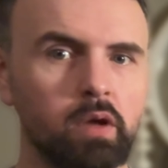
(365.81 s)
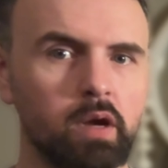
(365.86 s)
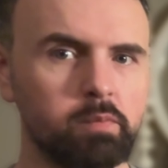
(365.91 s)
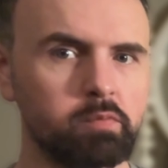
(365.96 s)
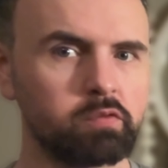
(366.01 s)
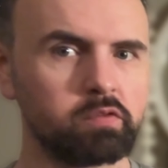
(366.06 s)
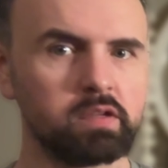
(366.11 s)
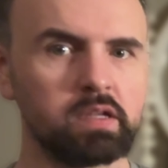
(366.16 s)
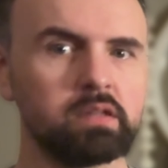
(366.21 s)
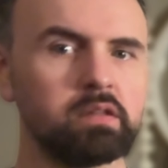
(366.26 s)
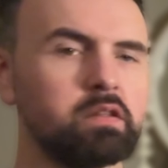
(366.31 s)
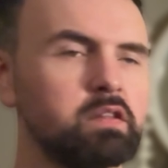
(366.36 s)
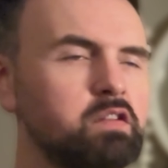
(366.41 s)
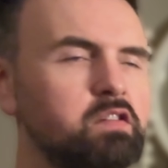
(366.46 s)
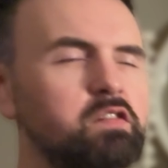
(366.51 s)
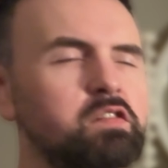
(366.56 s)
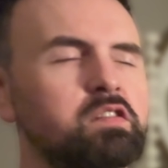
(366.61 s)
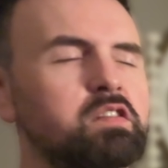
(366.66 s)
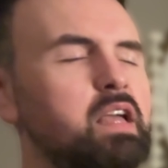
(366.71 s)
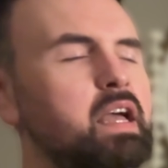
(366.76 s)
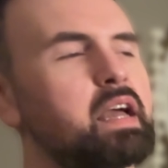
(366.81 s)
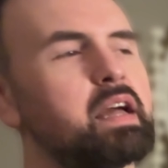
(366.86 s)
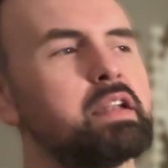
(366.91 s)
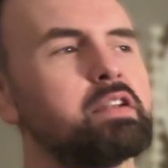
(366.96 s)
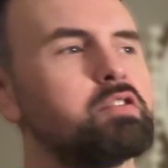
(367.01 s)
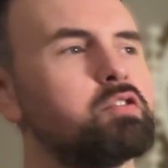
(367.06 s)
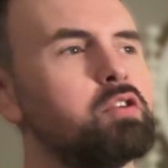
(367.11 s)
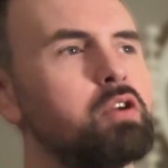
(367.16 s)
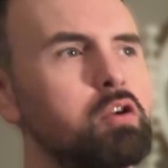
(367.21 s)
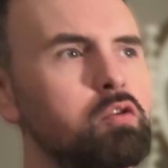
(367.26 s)
I present the
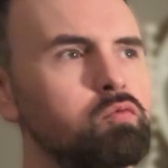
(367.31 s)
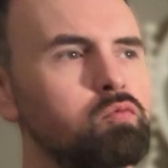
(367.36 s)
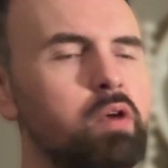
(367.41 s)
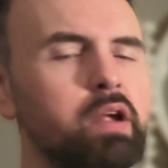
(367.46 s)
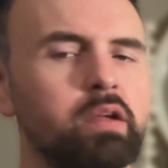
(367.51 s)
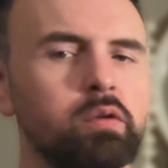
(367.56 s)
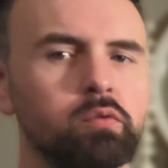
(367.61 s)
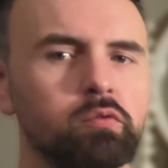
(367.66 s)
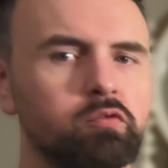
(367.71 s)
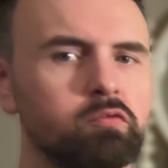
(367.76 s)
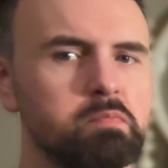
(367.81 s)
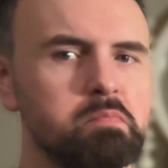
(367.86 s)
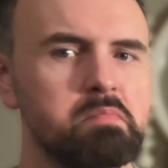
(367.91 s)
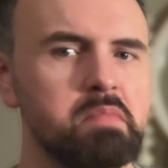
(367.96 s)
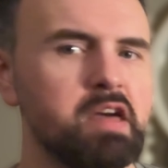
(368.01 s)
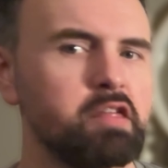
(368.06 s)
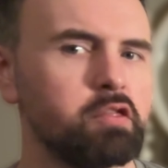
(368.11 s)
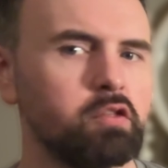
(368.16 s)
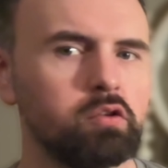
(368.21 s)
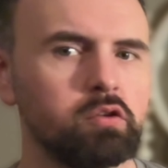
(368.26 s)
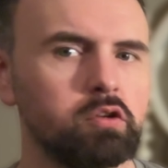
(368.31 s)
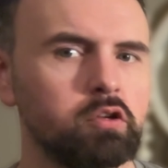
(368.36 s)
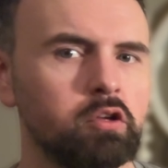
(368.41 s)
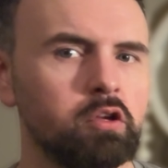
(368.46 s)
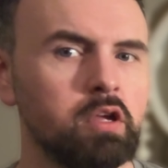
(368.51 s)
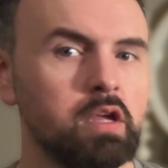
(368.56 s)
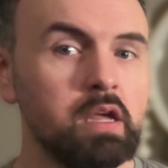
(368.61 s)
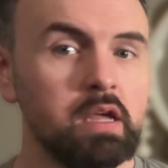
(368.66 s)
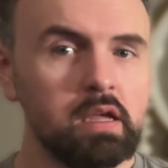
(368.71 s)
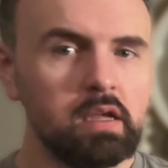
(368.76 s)
sand rails method.
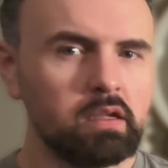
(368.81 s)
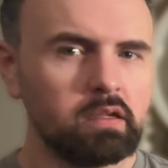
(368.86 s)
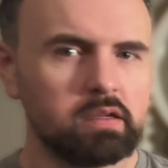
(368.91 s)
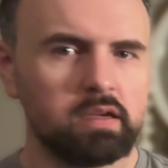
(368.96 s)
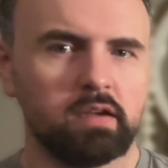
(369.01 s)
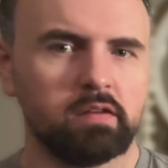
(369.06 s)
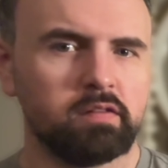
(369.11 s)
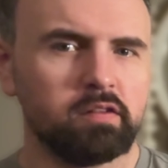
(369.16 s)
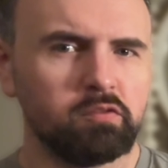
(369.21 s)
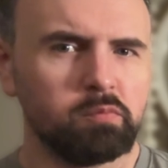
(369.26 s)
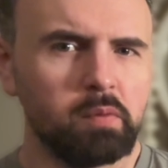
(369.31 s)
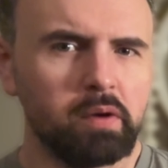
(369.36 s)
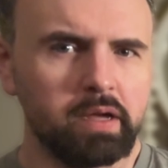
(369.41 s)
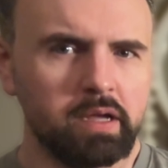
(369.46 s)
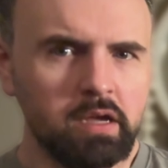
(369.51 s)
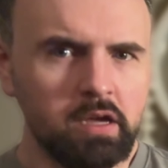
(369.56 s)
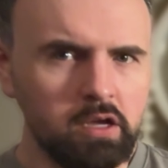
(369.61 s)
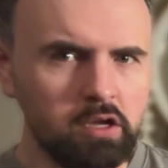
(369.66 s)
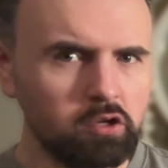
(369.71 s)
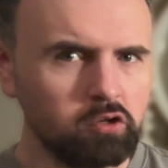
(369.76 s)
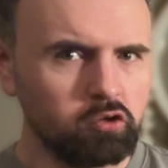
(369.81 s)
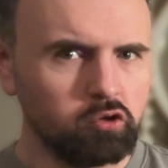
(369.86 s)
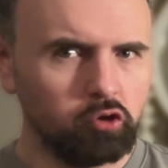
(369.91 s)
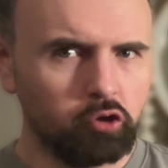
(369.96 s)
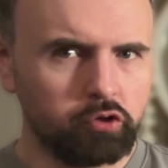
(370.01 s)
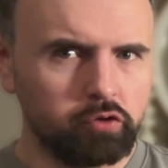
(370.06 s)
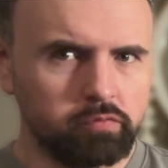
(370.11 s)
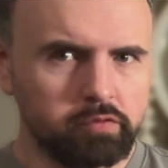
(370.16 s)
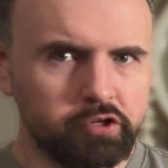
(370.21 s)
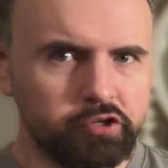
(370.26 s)
Yes, that's my
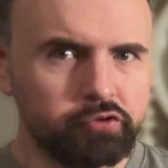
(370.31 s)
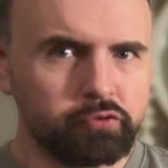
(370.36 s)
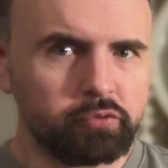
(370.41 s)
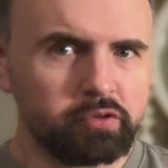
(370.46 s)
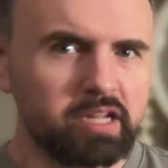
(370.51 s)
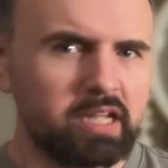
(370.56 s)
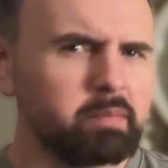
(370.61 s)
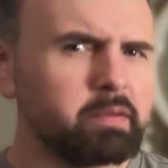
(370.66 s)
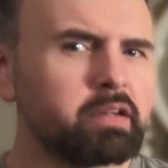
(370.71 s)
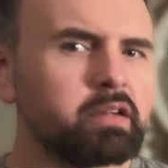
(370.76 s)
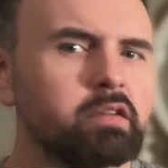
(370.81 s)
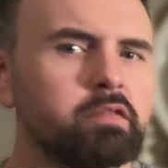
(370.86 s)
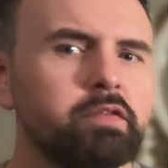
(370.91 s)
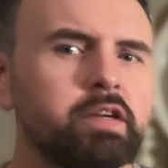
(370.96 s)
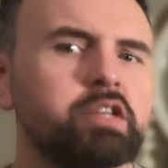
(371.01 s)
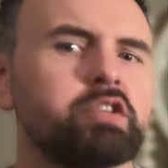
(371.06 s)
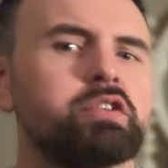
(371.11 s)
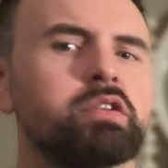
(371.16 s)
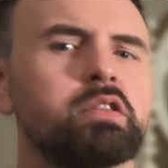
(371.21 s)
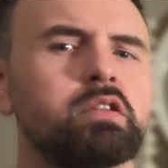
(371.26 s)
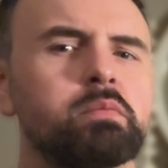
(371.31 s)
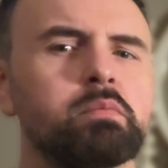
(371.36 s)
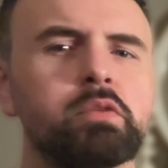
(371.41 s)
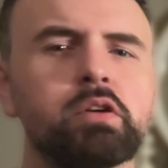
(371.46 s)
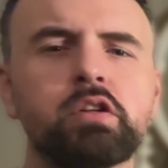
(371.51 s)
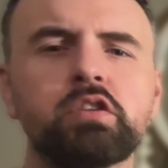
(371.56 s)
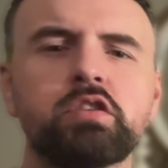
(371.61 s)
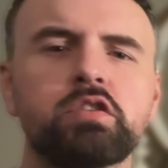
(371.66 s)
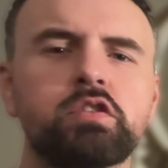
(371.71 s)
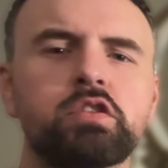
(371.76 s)
non-original naming convention that
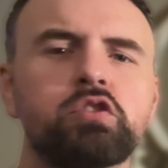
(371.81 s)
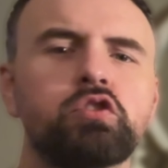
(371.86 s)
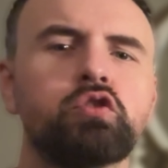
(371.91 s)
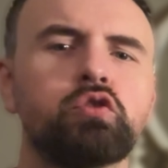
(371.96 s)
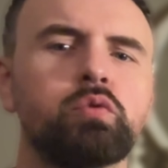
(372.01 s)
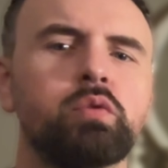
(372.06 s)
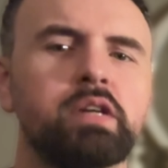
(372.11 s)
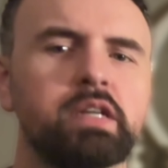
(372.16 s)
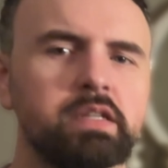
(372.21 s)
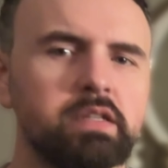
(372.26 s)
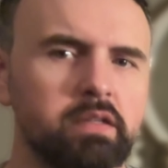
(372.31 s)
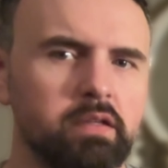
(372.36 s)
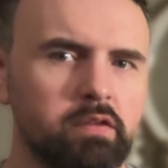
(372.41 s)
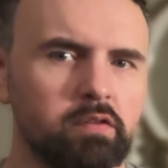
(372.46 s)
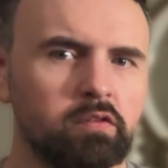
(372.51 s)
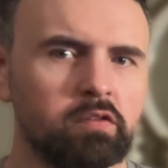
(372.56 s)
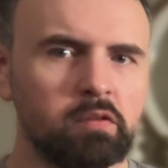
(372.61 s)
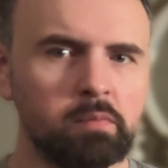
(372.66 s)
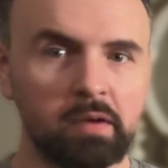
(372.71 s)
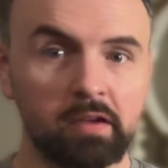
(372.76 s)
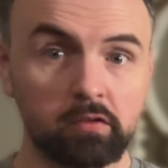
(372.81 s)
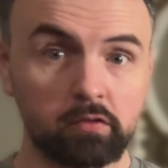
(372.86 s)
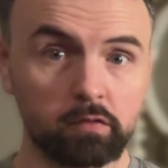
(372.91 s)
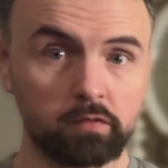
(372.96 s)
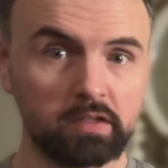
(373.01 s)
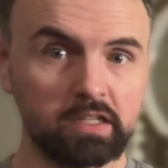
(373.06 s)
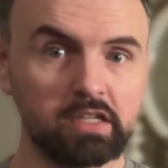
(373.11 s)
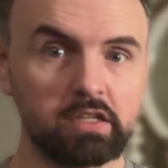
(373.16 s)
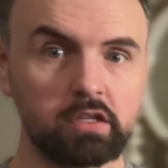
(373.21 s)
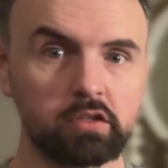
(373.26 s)
merges the two ideas, the best
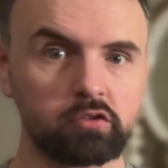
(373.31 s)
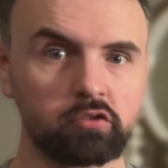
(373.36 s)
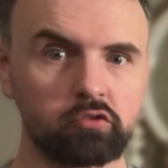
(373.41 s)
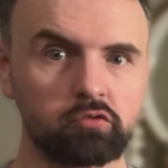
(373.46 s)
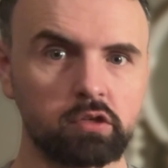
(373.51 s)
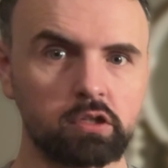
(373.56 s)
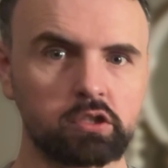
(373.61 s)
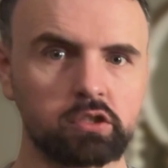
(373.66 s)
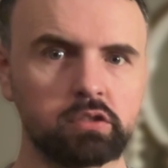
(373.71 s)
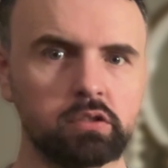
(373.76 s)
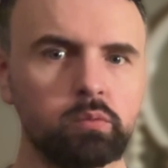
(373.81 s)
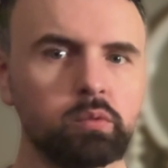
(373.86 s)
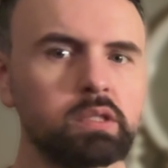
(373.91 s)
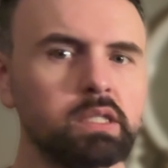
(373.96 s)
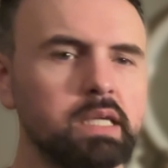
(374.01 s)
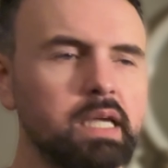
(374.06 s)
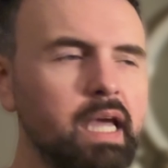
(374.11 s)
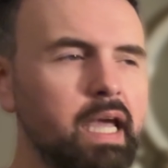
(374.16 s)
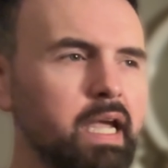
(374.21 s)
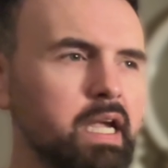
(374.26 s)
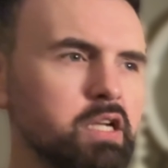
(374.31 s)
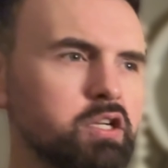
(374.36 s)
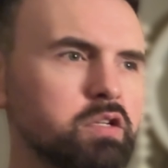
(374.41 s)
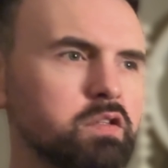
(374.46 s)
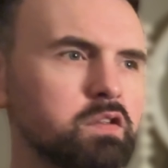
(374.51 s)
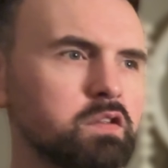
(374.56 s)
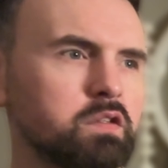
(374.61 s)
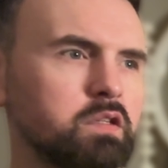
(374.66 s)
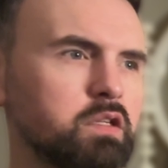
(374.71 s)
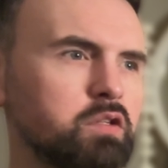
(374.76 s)
of linear structure with the
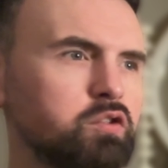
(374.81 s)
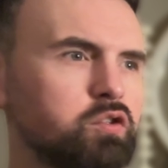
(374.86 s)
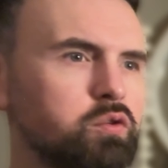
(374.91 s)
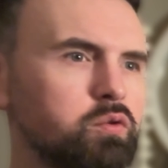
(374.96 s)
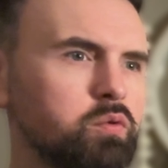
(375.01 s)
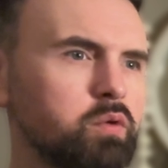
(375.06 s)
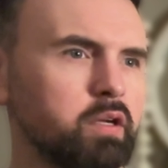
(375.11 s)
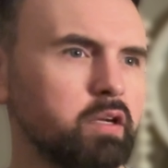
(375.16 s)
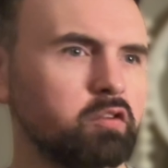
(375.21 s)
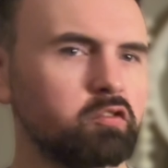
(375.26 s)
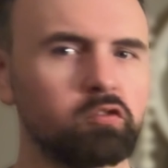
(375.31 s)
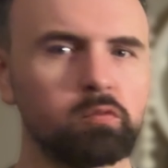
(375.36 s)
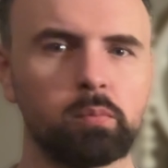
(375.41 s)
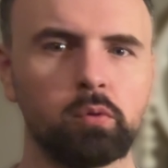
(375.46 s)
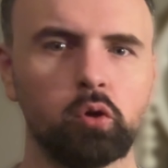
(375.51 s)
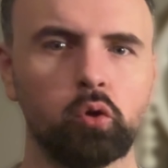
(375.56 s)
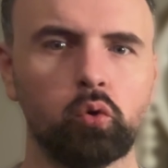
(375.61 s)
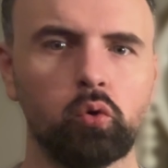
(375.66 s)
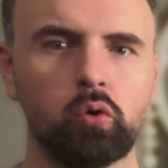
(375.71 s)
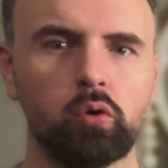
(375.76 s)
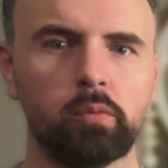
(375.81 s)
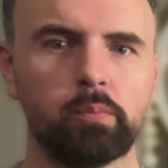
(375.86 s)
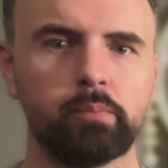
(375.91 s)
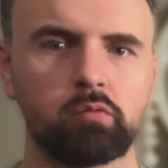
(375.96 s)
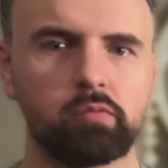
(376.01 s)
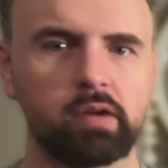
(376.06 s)
agency to explore.